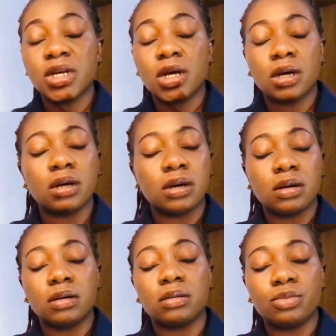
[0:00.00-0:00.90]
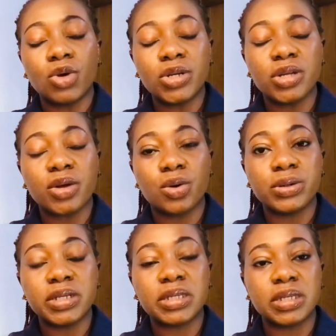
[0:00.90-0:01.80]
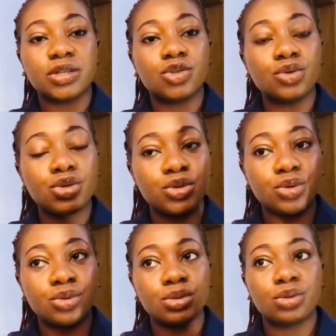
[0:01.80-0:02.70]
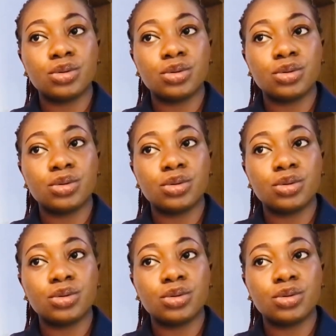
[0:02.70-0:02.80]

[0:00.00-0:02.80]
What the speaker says: what do they call these things, those